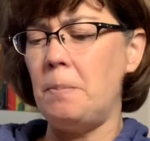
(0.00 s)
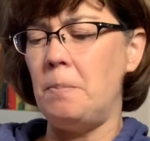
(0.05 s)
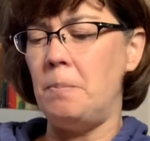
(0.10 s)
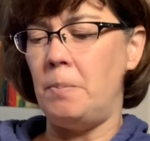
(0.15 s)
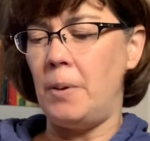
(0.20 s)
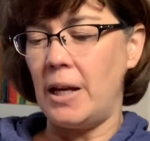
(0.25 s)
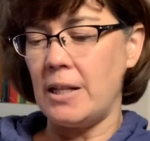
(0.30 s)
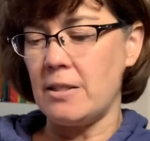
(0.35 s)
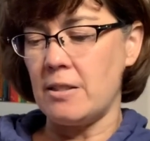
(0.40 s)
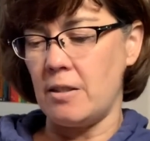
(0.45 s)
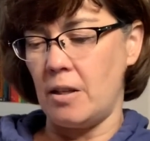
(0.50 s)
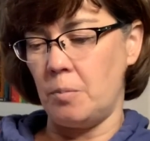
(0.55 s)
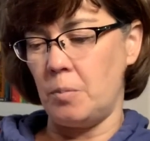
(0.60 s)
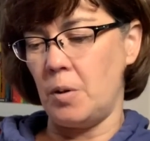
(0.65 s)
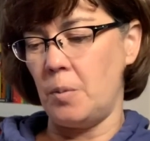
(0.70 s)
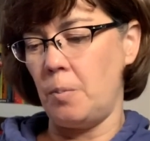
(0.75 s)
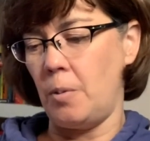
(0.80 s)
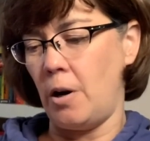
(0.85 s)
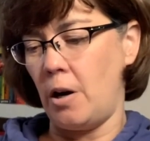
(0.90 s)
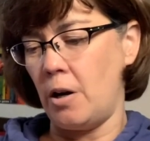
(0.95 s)
best slumber
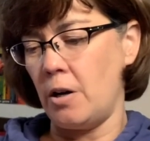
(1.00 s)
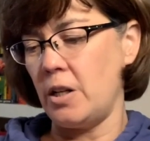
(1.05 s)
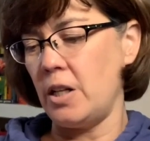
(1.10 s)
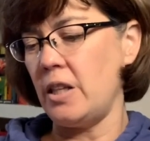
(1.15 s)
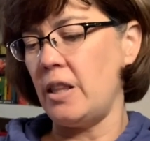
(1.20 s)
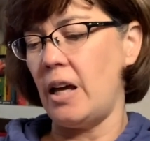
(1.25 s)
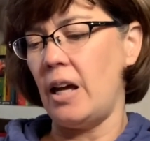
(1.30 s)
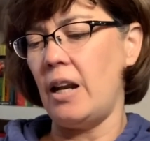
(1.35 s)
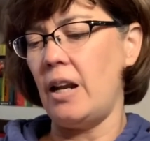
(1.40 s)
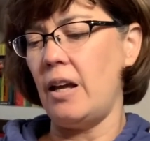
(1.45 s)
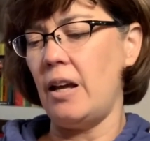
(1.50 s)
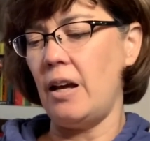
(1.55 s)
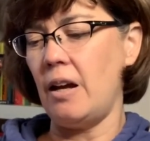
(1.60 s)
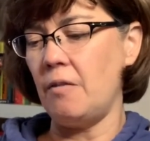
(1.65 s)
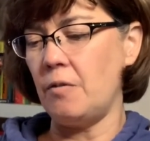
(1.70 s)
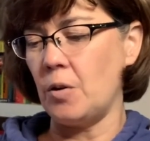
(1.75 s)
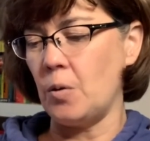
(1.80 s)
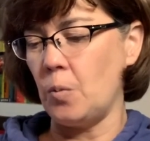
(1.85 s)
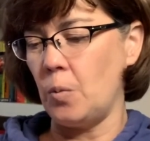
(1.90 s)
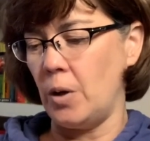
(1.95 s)
party that
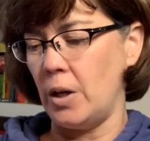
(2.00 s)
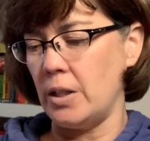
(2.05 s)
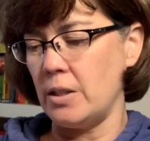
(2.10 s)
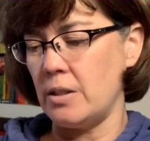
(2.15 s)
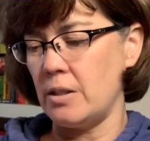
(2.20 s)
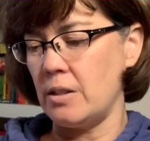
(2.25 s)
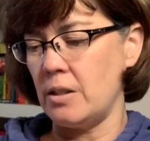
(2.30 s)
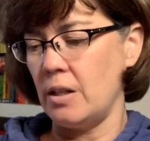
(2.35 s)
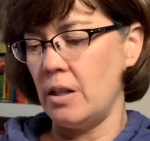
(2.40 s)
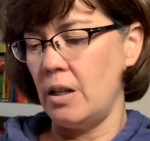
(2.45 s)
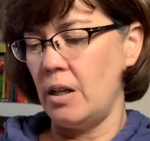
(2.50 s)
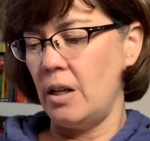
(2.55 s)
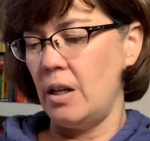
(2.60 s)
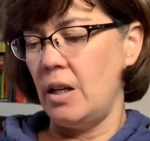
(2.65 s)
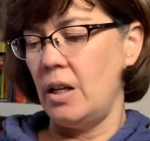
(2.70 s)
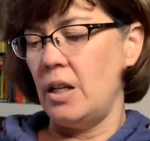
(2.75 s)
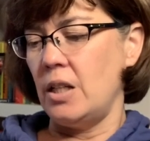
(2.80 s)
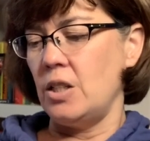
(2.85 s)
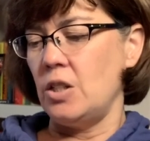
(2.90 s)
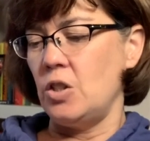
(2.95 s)
ever was.
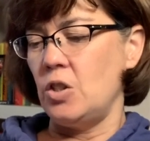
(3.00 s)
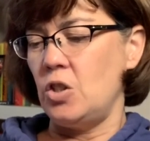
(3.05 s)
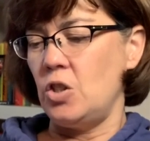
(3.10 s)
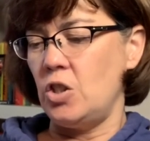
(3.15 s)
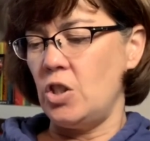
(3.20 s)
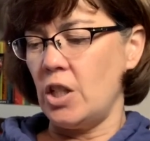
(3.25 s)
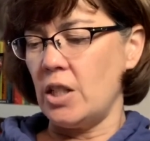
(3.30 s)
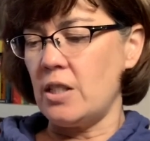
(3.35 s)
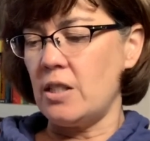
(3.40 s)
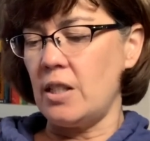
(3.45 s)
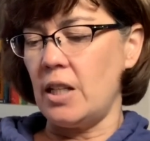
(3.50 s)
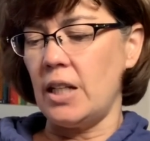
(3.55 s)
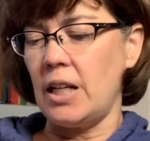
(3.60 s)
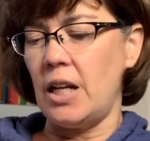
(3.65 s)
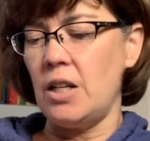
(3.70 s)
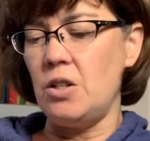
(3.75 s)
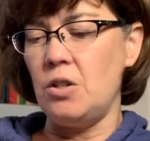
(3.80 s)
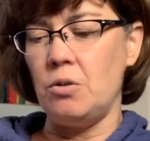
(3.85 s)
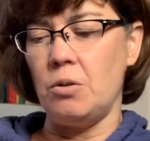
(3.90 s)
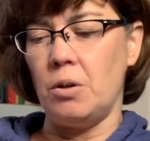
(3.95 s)
Just like I
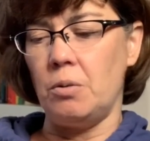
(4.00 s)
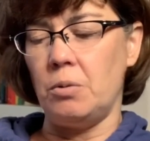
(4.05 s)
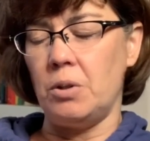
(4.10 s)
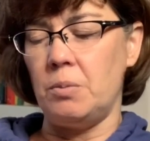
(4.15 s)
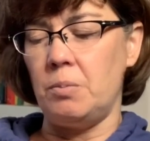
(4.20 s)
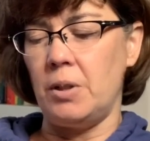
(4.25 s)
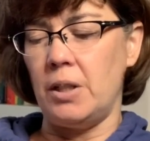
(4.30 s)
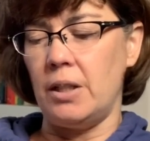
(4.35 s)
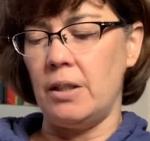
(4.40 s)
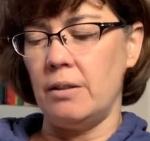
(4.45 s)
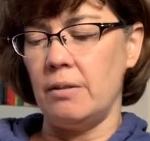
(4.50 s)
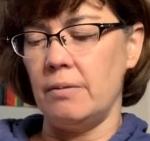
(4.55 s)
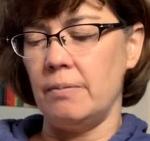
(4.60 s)
knew it would be.